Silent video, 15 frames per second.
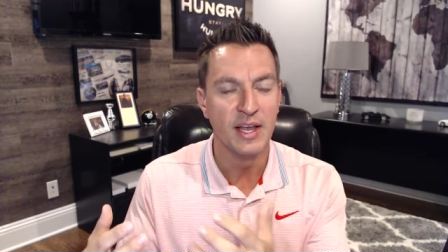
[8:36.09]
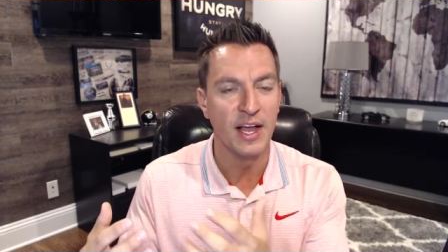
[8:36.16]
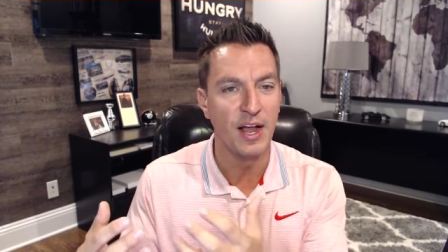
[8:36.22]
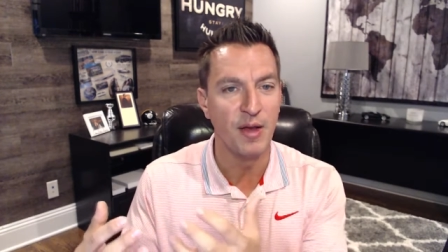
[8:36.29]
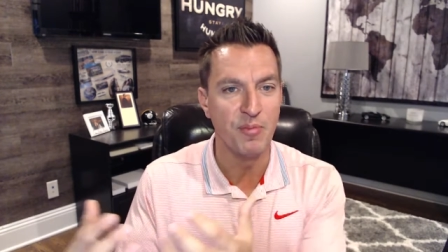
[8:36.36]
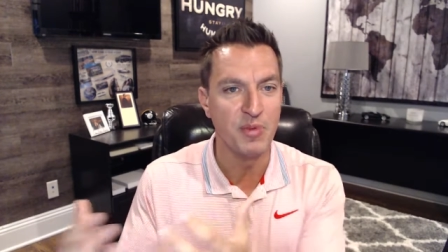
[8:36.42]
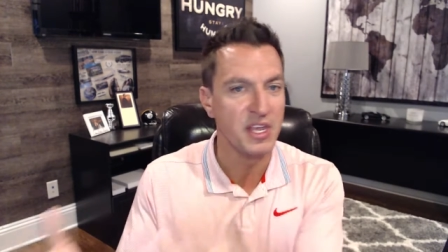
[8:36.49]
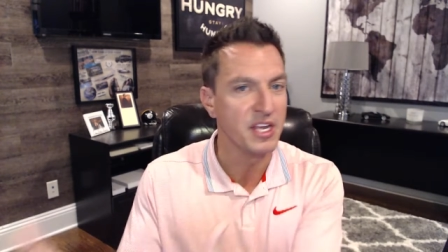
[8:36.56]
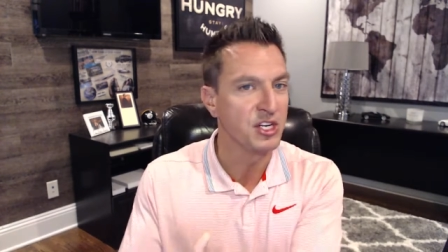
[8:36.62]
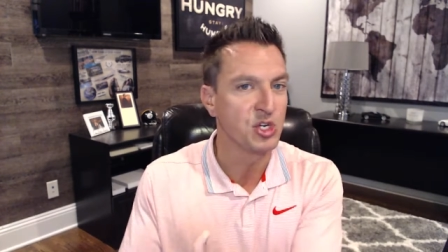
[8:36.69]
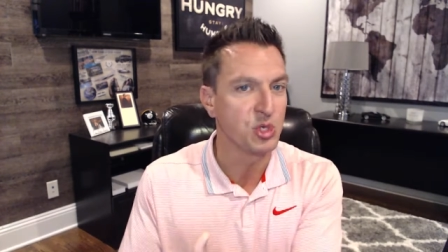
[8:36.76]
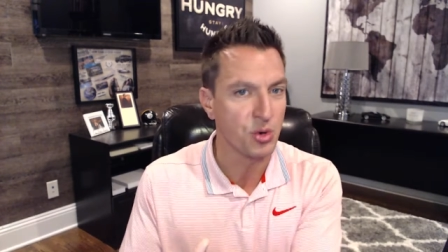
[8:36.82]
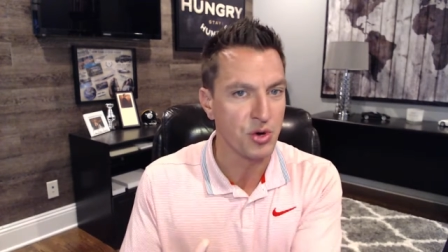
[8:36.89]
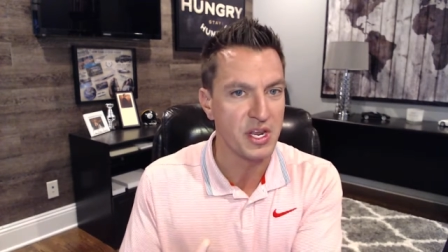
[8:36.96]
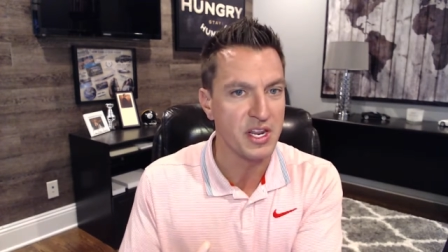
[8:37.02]
uh, being
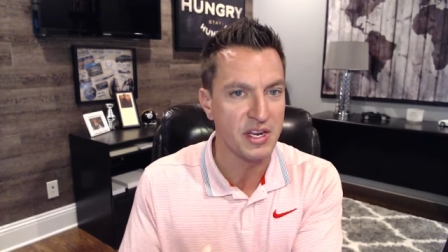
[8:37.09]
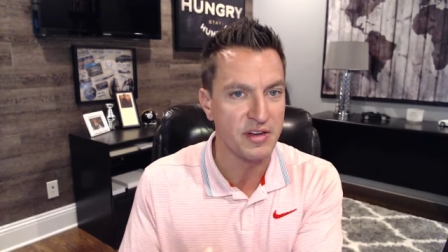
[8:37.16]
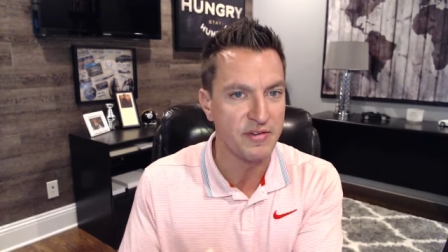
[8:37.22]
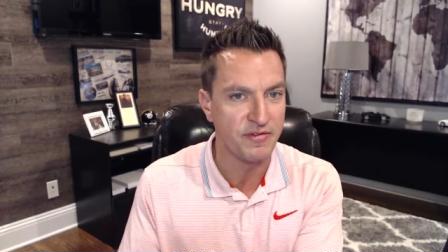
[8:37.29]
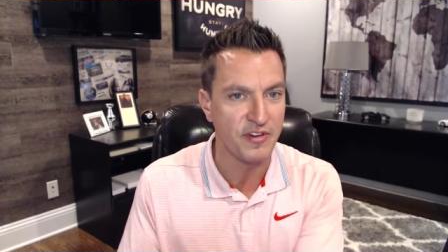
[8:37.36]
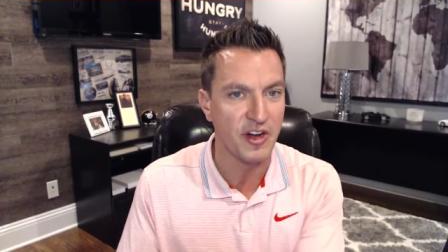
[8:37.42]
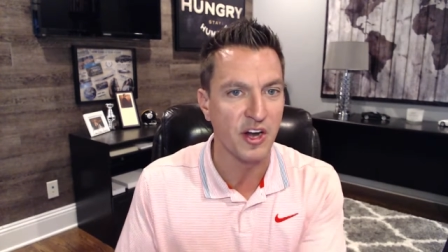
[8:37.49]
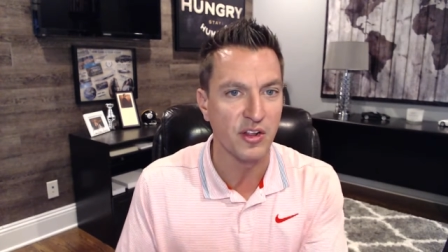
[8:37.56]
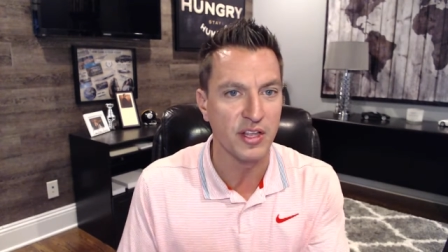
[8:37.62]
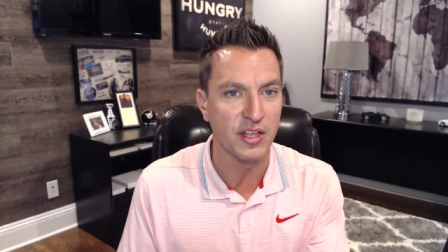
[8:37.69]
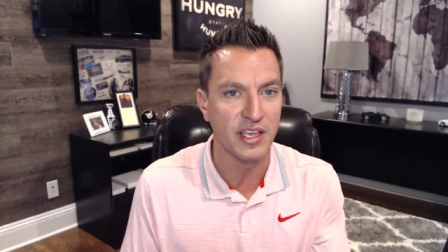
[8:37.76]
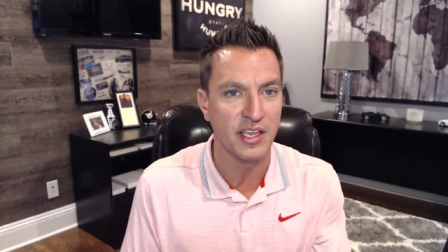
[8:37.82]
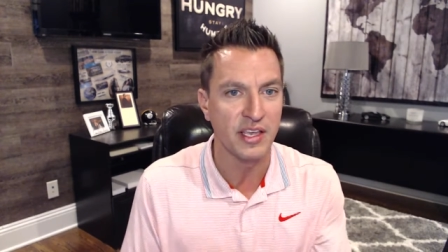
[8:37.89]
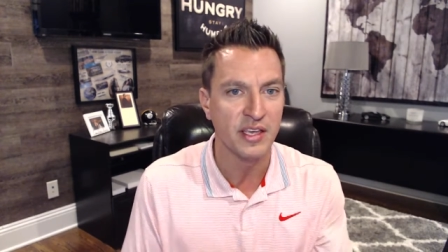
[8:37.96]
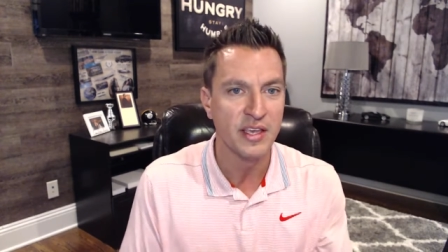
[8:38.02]
treated
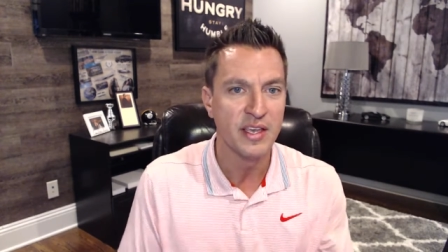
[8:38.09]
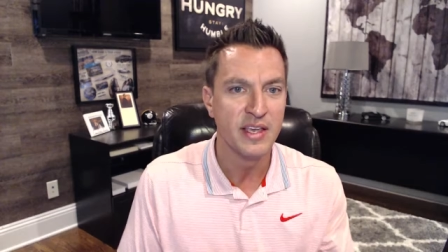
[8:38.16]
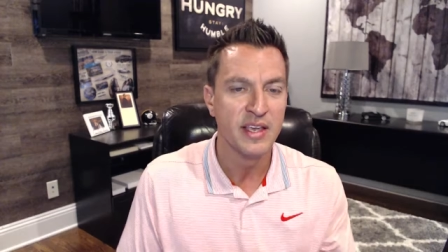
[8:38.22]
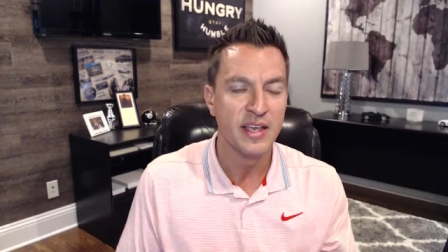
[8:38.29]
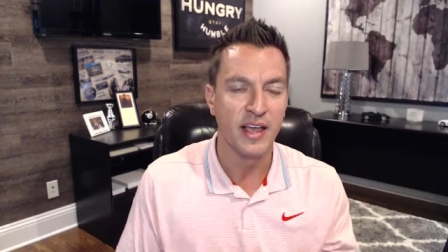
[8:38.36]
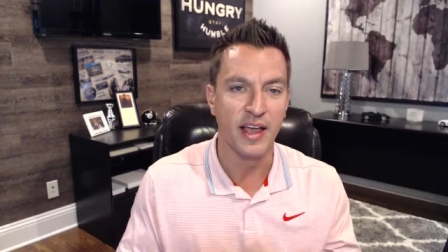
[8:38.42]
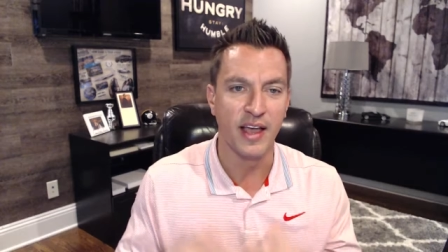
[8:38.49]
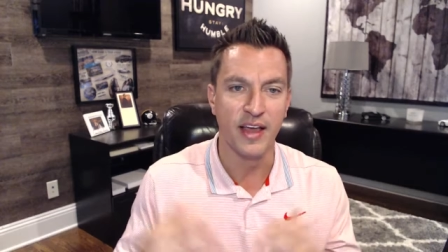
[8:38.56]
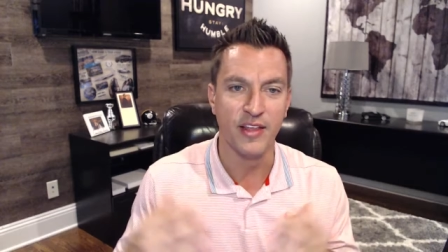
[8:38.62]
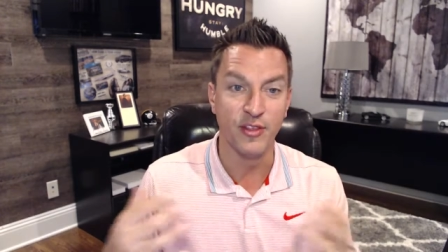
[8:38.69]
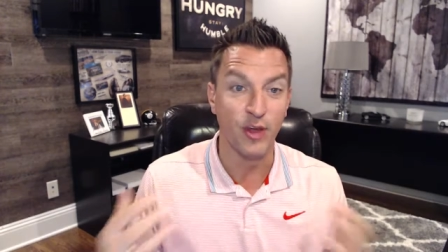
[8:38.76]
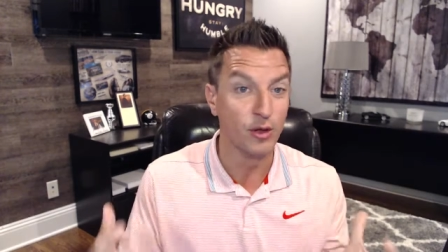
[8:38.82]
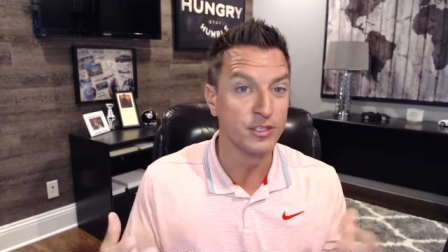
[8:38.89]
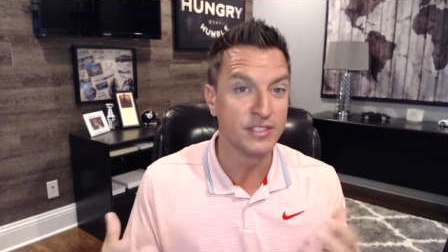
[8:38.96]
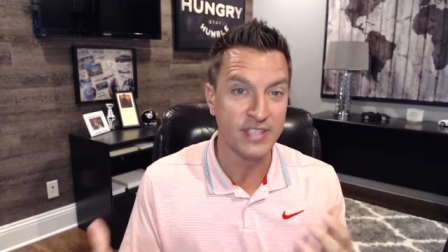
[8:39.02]
fairly, uh,
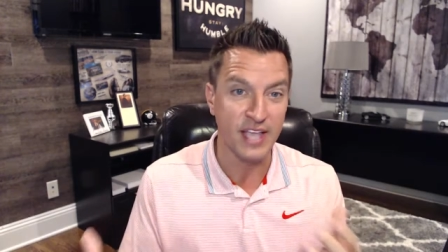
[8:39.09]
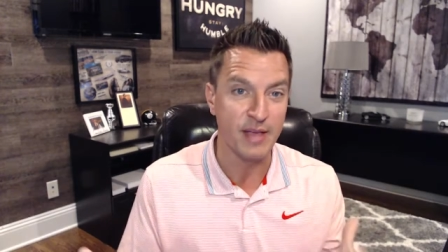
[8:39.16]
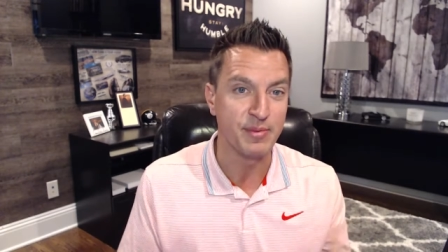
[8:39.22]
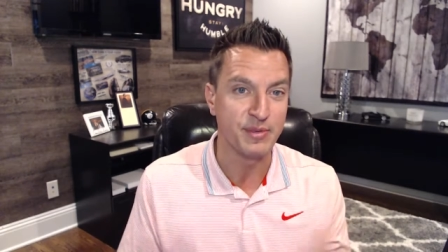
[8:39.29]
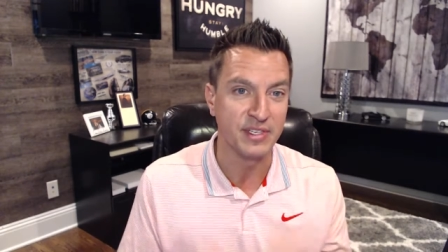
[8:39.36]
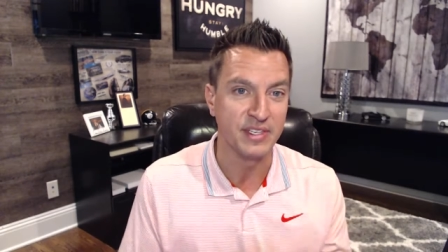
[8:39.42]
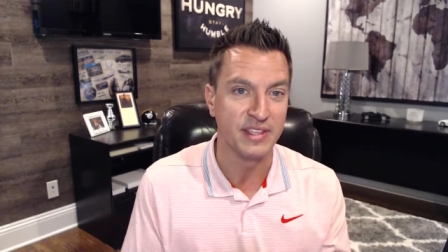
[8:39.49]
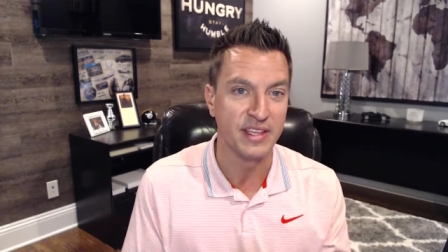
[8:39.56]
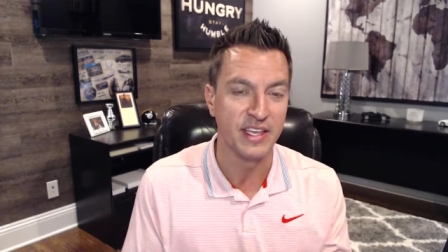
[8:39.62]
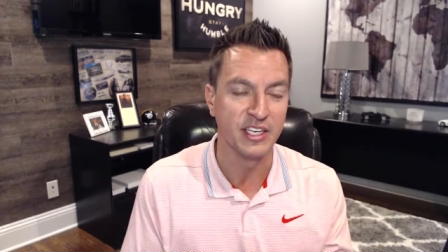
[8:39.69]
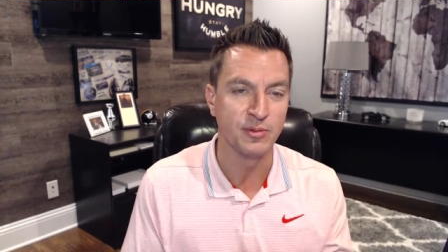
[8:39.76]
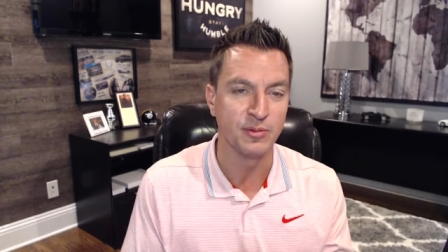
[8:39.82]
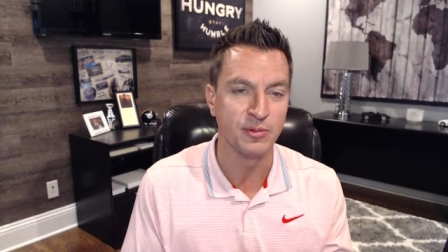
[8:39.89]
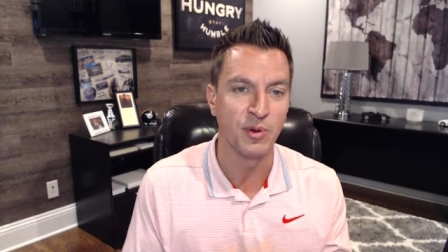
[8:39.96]
those types of things.